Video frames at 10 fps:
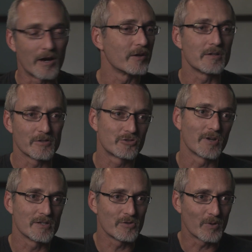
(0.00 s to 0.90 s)
aren't going to
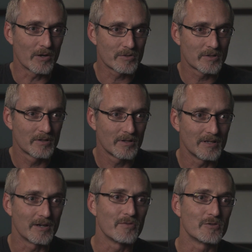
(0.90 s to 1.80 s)
stress you out.
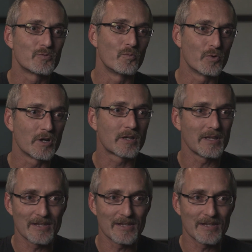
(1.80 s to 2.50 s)
This work